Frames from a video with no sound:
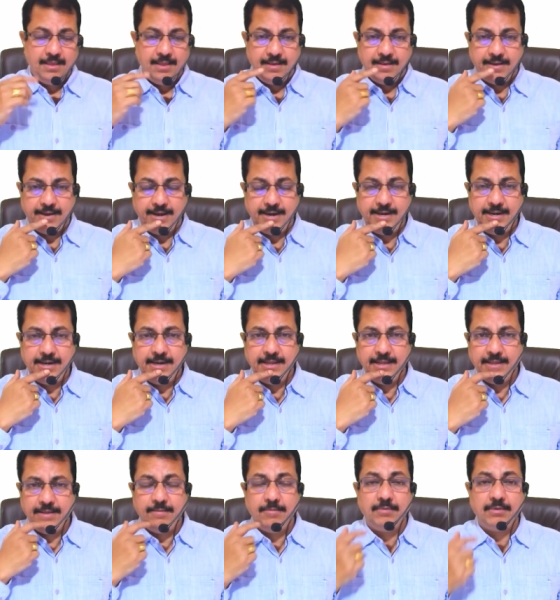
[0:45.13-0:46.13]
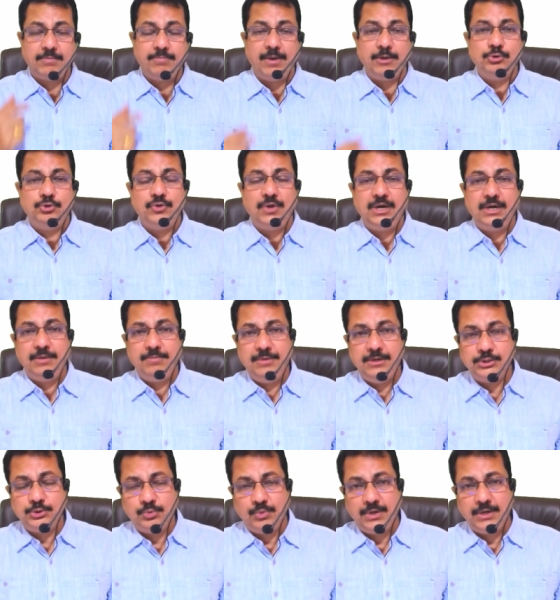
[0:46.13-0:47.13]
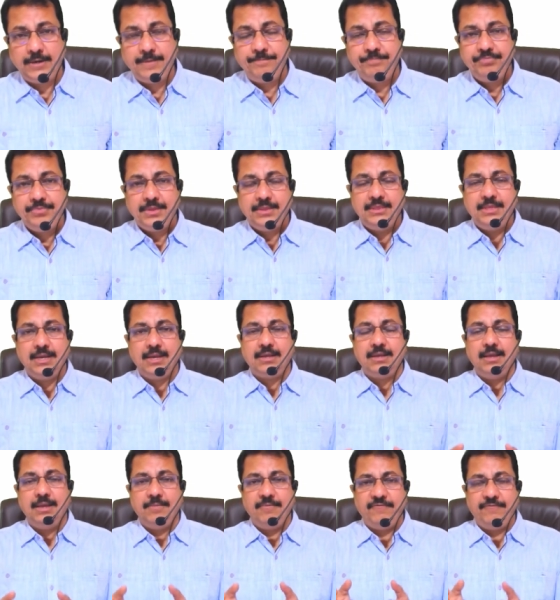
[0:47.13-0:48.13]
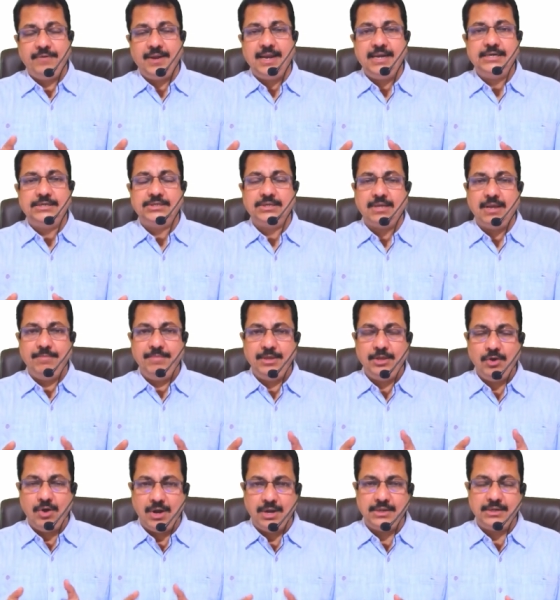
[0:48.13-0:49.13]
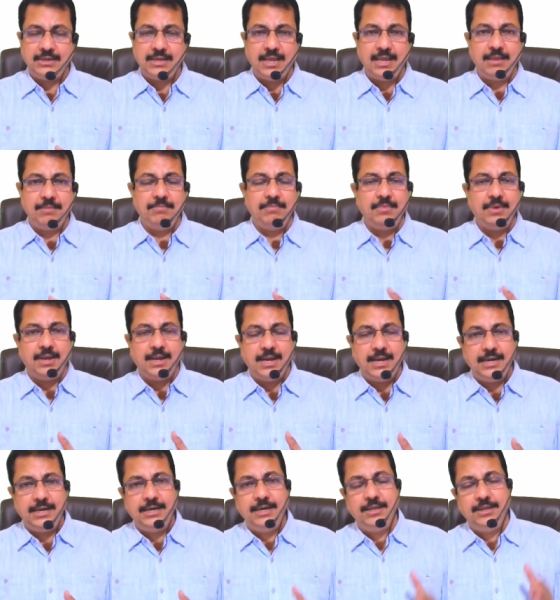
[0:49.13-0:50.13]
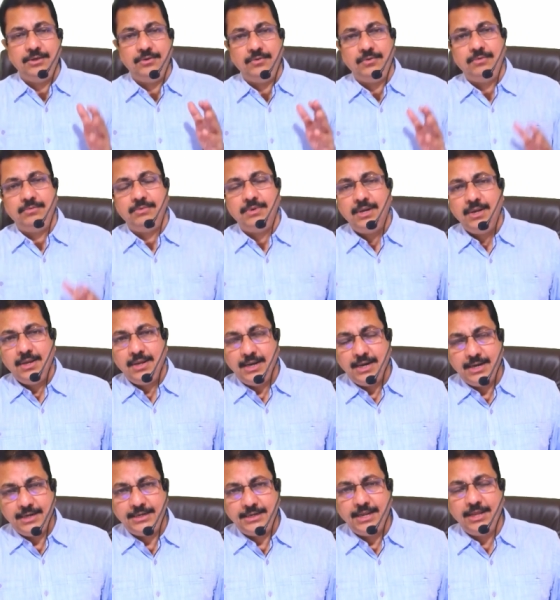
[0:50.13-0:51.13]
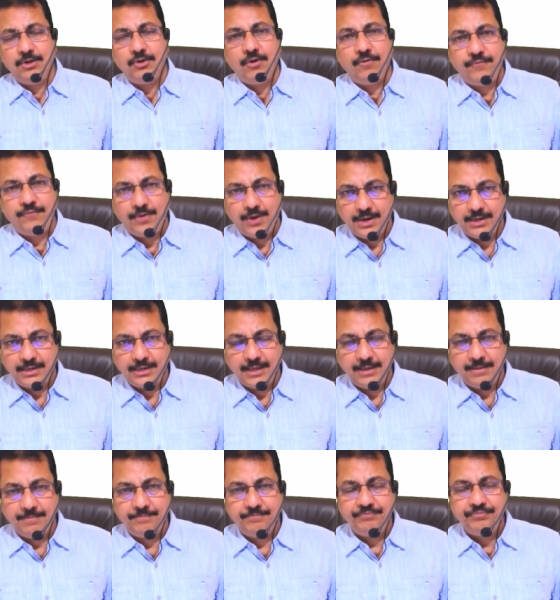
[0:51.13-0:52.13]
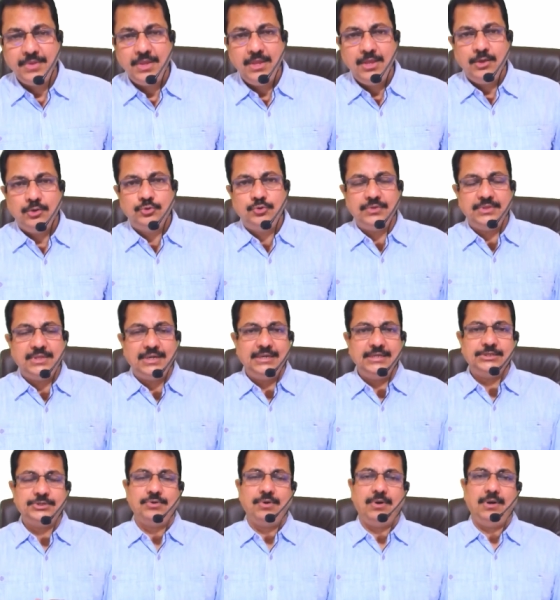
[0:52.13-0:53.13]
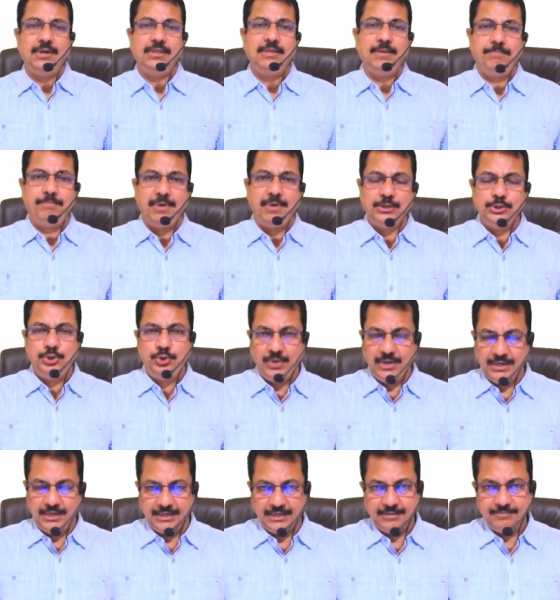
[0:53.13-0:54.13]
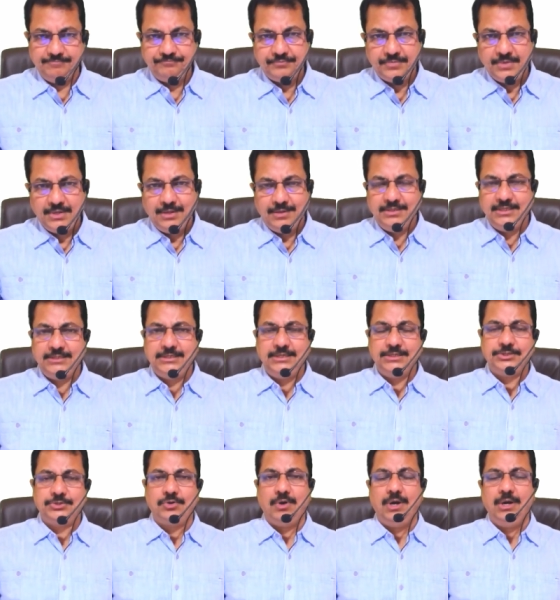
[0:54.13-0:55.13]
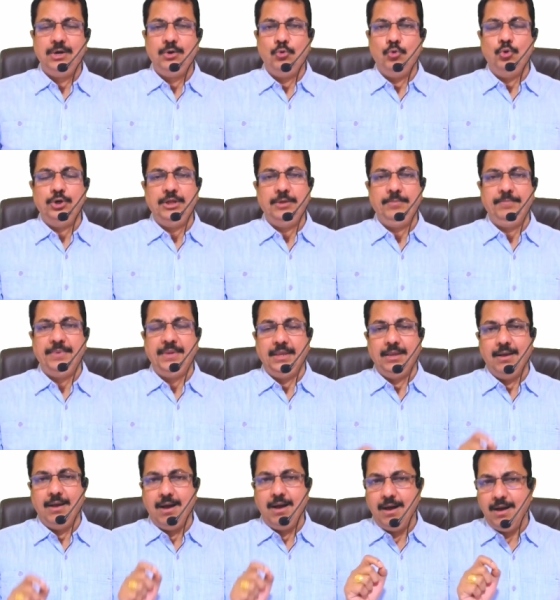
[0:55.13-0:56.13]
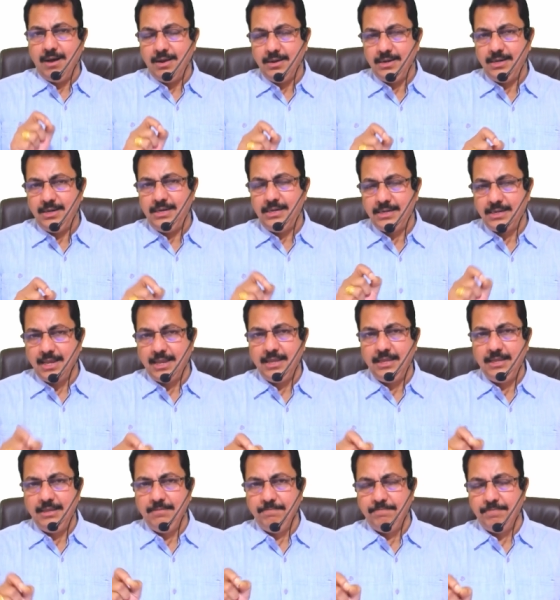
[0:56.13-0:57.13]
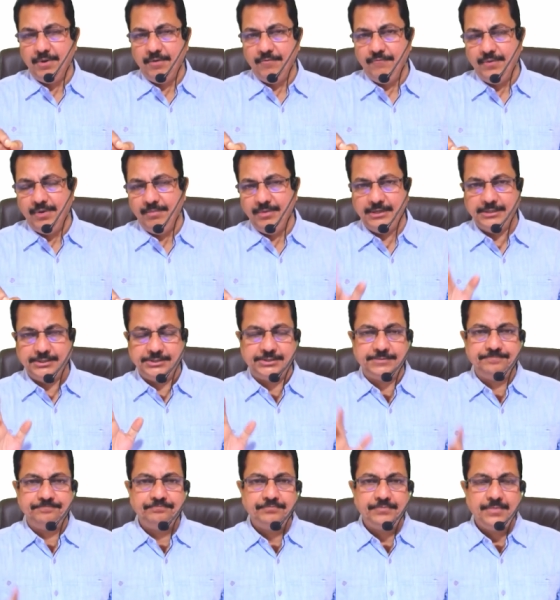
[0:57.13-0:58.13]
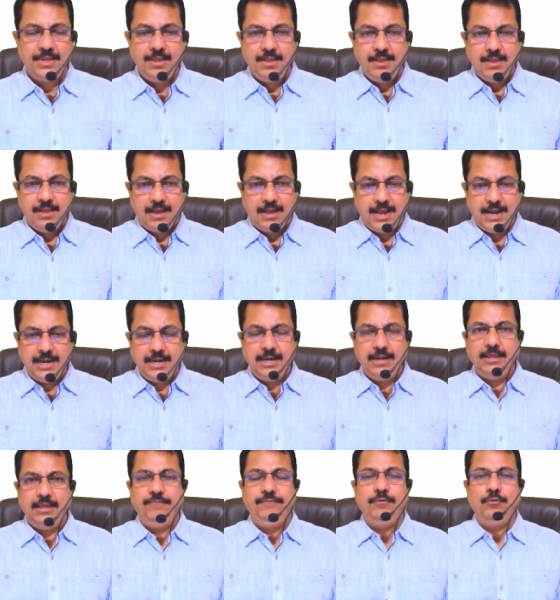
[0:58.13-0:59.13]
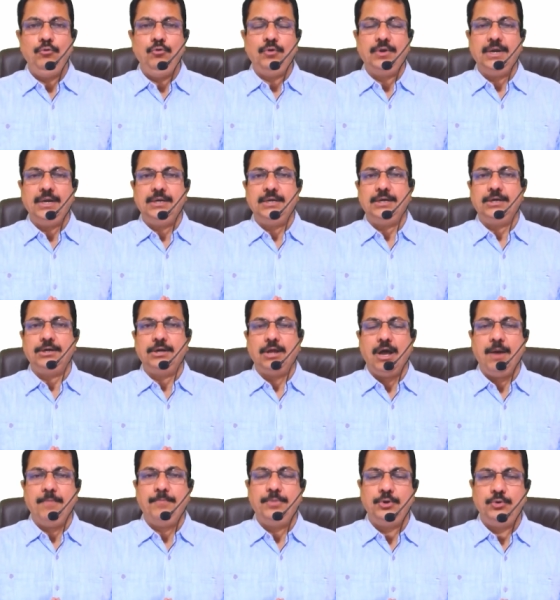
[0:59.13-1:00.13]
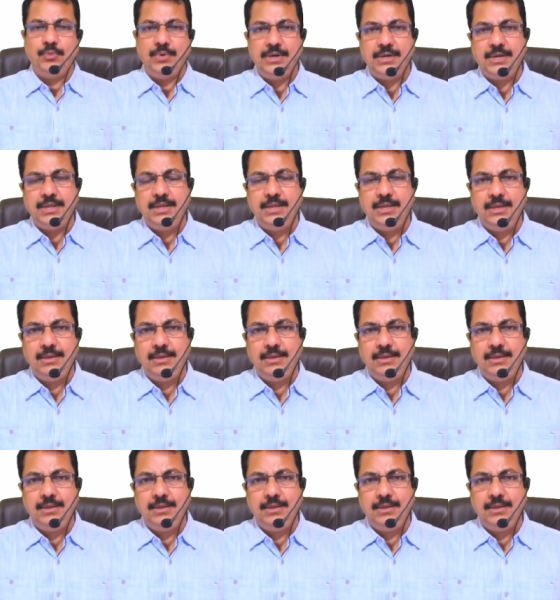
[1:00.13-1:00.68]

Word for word: and uh, punctuality means what the uh, flights coming on time and you know uh, take off on time so that is called the punctuality this is called otp on time performance and if you look at the top 20